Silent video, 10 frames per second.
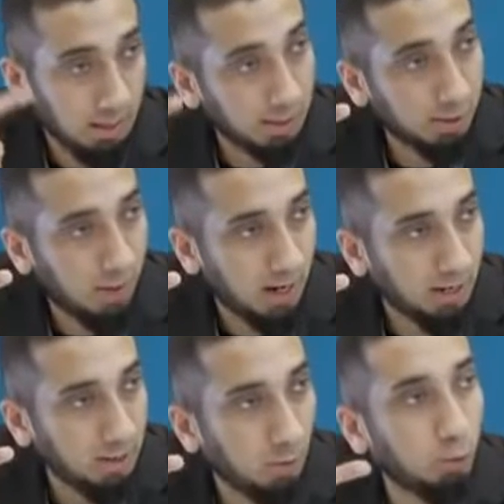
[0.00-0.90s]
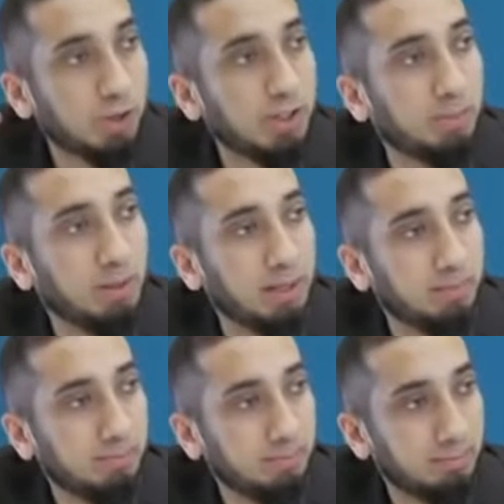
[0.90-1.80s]
In his mind, who does he
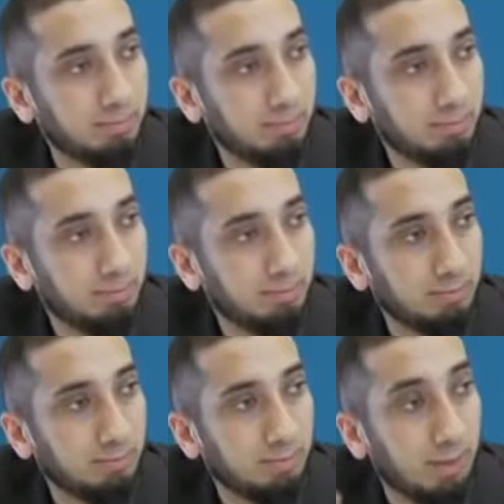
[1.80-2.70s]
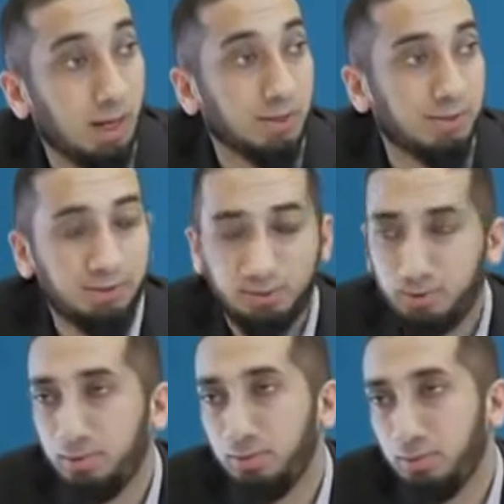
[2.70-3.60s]
blame? Us.
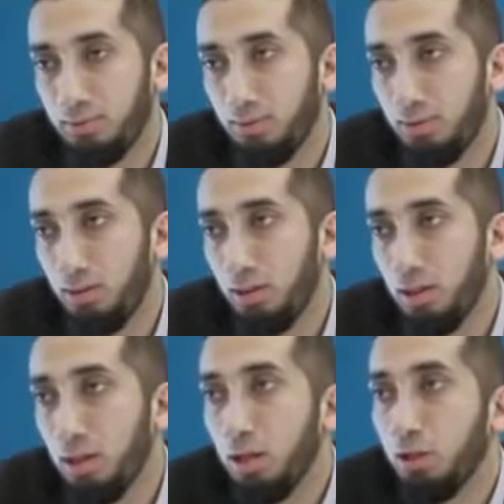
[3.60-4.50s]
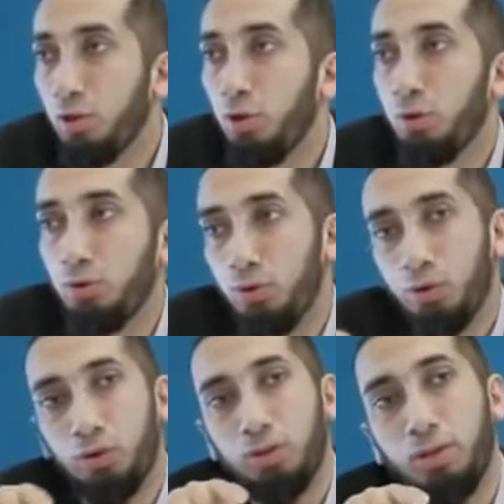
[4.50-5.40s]
You know,
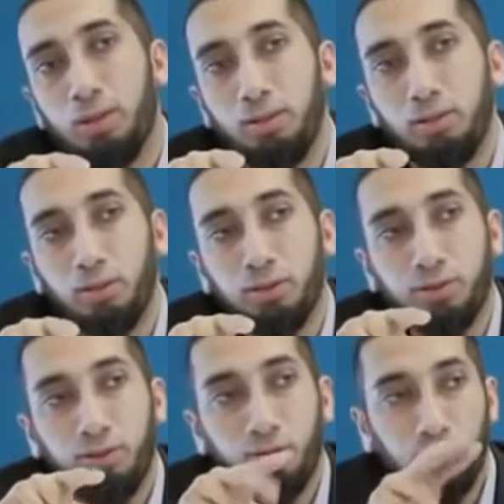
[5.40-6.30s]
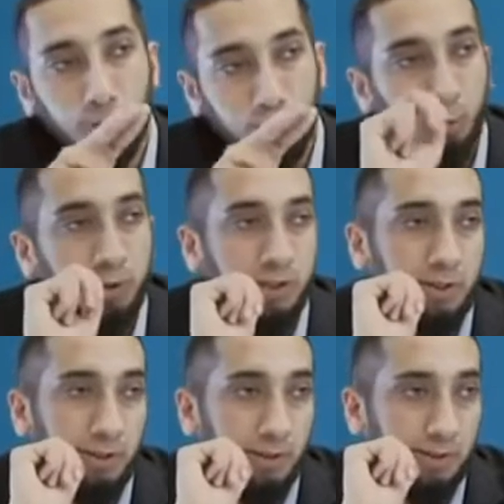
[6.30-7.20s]
your 2
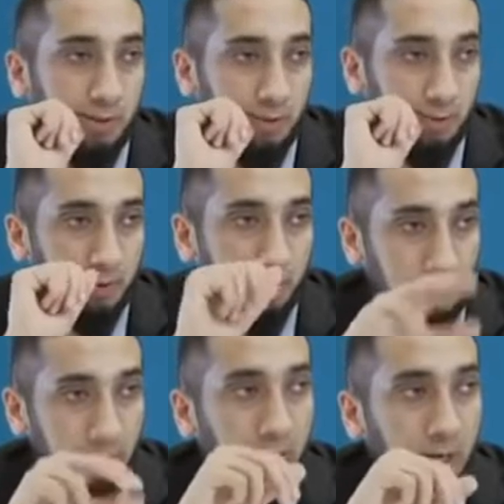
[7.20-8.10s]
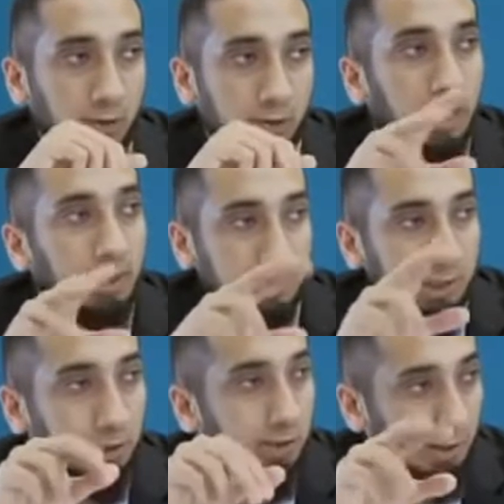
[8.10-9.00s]
sisters in the house, not
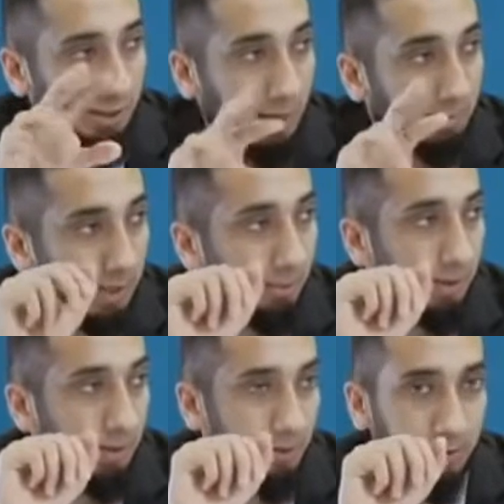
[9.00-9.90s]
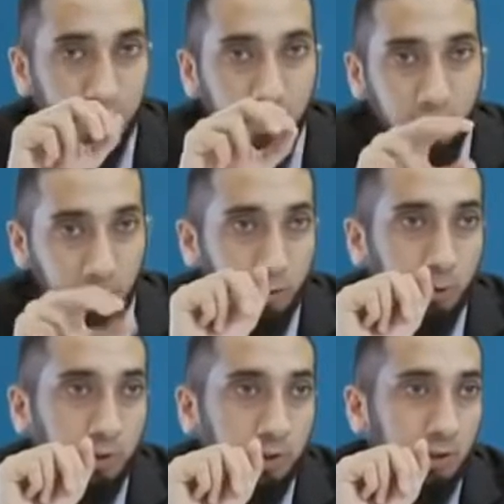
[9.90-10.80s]
sisters in Islam, siblings. Your
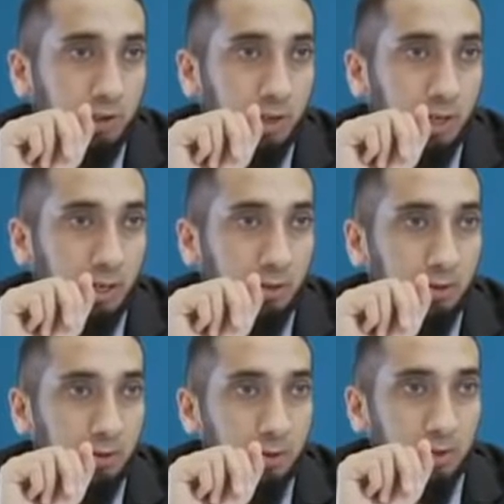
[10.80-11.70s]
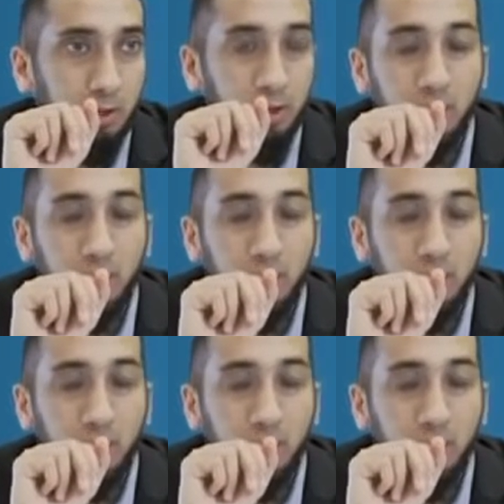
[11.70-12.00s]
two sisters in the house.